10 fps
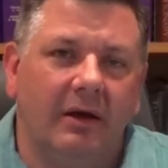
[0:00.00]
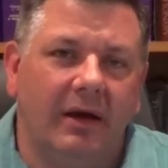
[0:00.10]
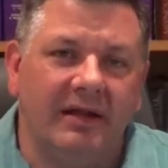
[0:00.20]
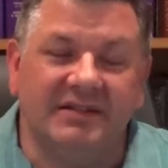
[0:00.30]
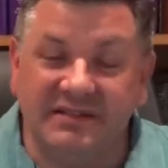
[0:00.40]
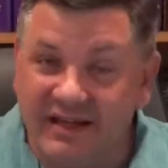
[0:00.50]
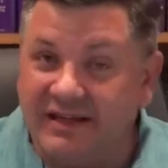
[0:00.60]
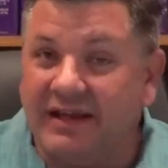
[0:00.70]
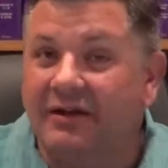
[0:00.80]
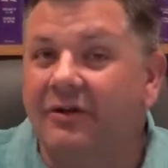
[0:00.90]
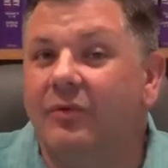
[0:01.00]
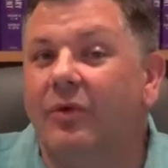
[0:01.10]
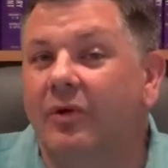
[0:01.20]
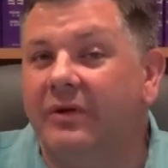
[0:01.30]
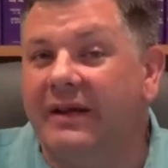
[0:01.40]
And sin entered the
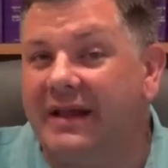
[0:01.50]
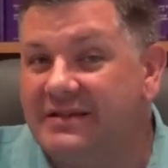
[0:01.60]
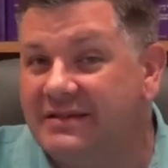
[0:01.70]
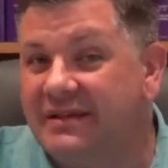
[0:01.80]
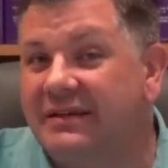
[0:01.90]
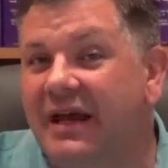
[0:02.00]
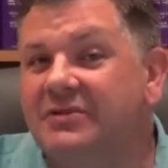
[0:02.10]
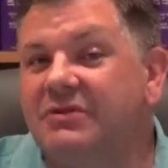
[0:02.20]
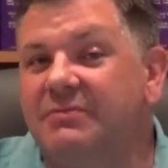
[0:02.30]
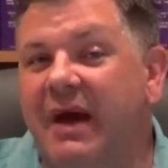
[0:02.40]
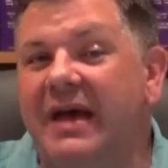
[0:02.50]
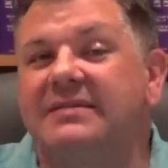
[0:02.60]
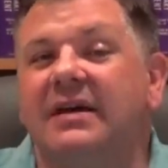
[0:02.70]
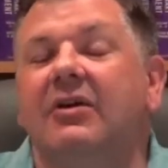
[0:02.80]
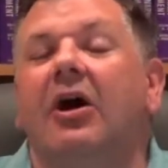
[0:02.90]
world, and that sin nature was passed
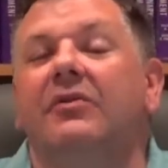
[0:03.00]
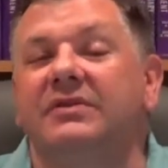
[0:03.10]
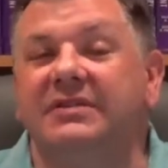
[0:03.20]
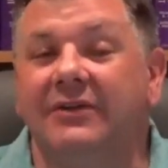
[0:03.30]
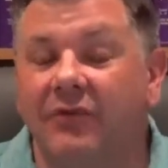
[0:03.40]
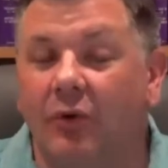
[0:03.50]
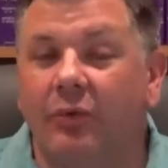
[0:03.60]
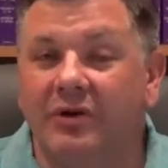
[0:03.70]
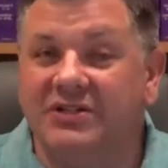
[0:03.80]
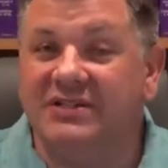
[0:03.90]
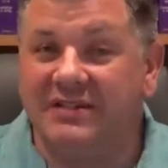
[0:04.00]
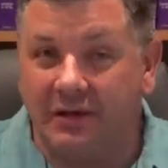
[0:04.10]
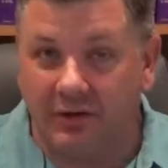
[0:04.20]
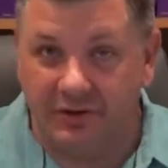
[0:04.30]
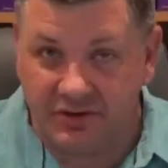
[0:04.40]
down to all of us. Therefore, we're
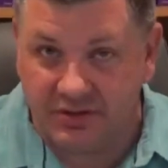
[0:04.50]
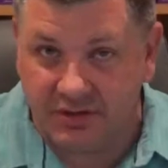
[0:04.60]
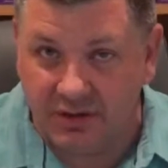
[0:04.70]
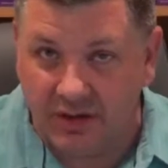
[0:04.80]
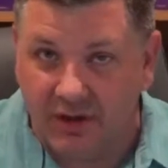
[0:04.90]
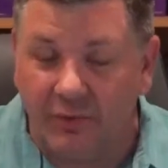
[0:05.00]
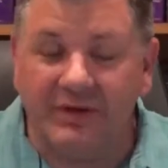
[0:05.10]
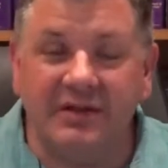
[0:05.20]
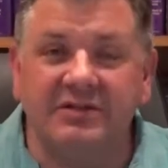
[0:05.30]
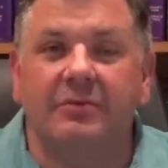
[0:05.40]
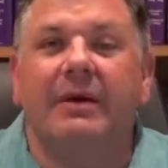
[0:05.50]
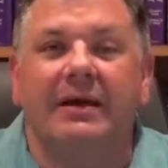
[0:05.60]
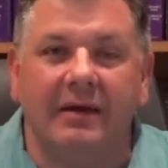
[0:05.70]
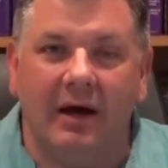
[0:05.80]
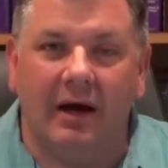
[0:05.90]
sinners we
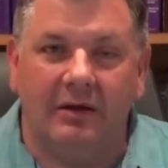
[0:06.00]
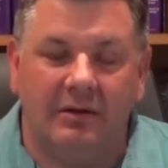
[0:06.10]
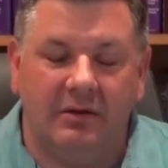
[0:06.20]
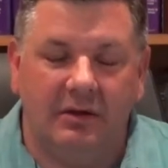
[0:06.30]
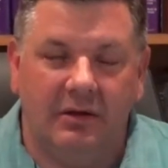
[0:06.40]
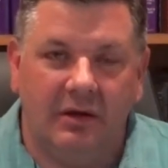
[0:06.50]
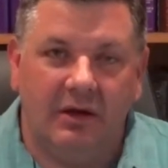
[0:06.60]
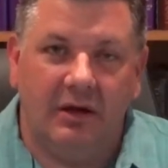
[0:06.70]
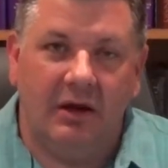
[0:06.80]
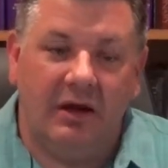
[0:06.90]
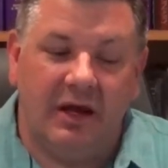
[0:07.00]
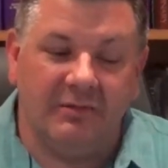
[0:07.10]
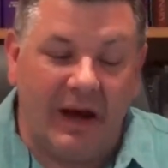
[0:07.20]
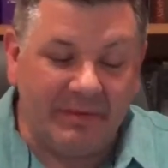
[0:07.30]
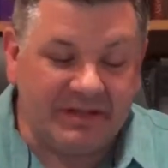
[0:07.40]
disobey God. And
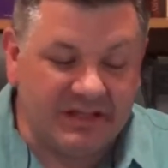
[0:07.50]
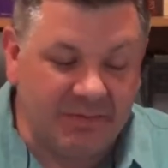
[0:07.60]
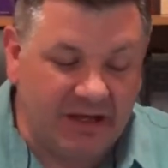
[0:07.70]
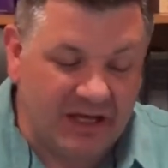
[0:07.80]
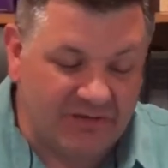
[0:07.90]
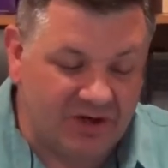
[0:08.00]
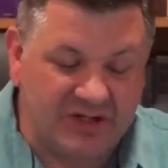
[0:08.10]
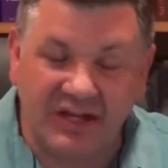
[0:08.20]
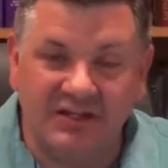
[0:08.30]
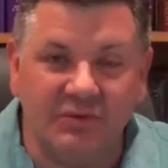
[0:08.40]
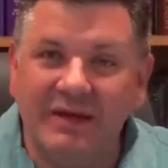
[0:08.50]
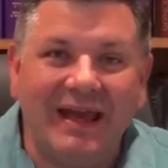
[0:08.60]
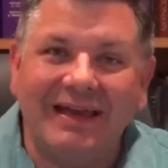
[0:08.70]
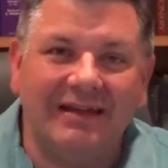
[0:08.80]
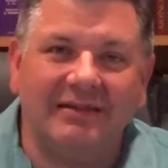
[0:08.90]
the Bible says because of our sins, we
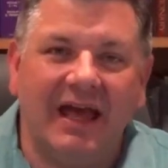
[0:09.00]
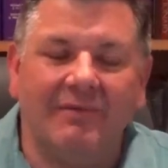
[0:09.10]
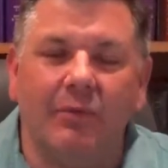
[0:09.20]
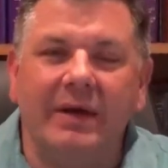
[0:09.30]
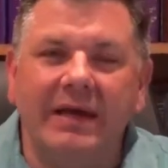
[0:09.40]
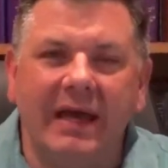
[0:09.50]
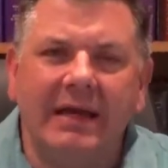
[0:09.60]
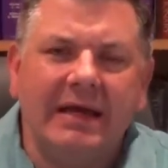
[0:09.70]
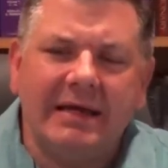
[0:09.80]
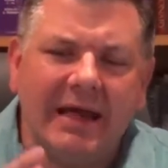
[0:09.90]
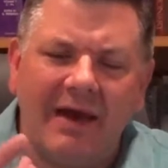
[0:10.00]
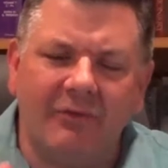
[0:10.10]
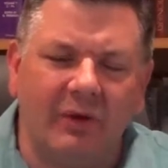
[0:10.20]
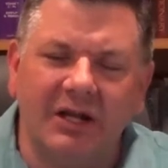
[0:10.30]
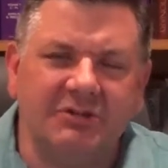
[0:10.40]
can't get to heaven. We can't have
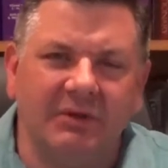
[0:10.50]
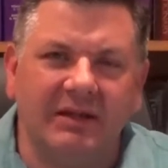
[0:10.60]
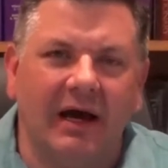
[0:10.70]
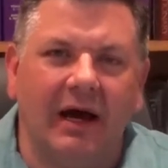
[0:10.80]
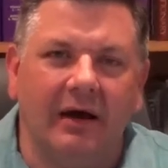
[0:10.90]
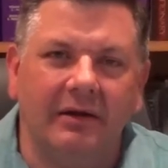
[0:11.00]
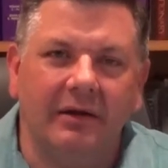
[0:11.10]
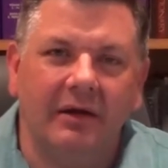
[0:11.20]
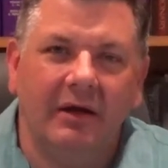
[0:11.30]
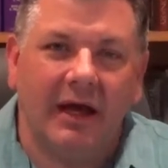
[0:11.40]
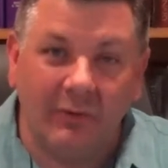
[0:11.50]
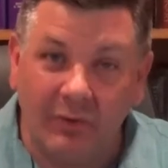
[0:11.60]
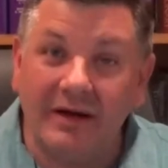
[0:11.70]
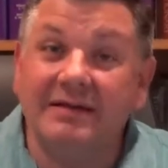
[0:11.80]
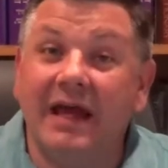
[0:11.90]
a relationship with God. And
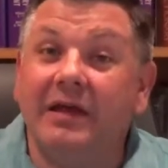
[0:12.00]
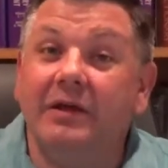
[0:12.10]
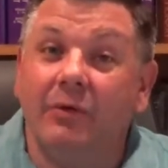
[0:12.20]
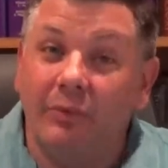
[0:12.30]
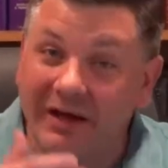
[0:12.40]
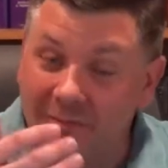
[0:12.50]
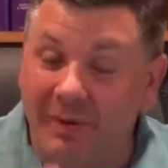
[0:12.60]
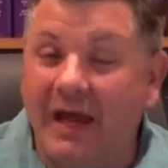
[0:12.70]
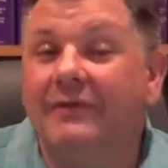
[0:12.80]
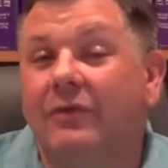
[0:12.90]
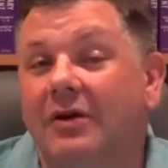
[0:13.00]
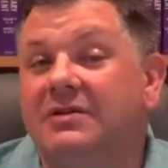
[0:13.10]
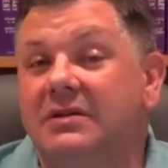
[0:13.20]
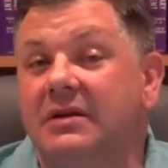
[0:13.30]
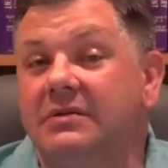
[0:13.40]
one day, we have to pay for our
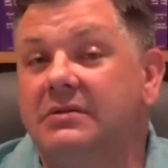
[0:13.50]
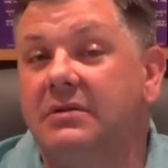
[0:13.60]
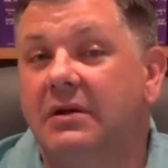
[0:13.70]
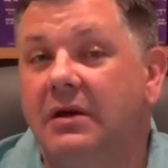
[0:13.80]
sins.